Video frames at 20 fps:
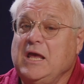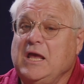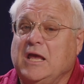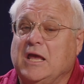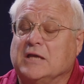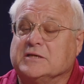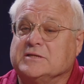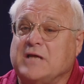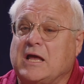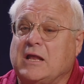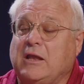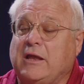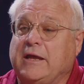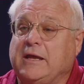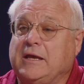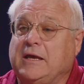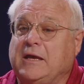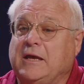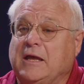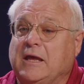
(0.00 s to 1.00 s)
It's not
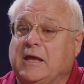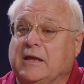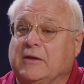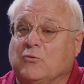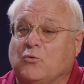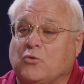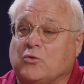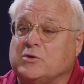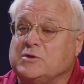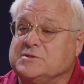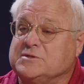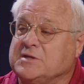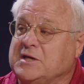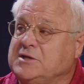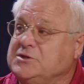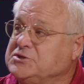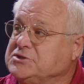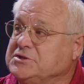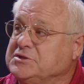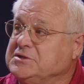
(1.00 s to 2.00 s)
like an
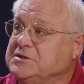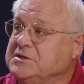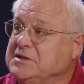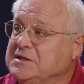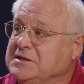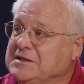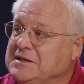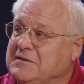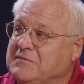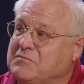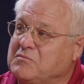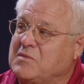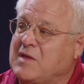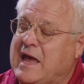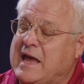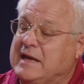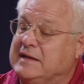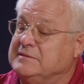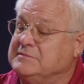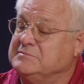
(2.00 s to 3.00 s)
organization
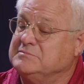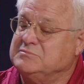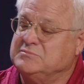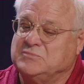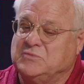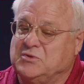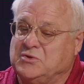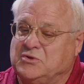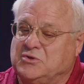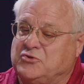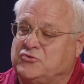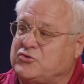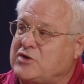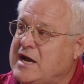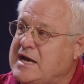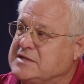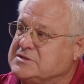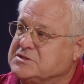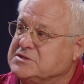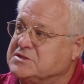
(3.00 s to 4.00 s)
that
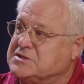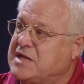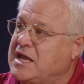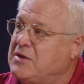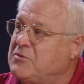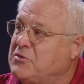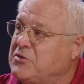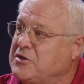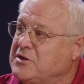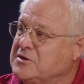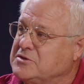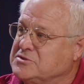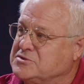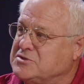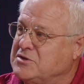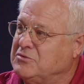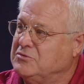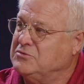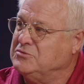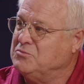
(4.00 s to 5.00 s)
tries to stay within its
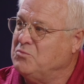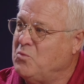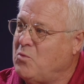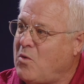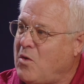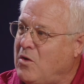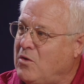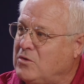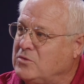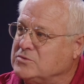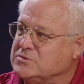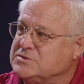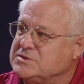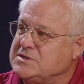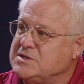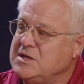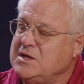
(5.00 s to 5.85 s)
own walls.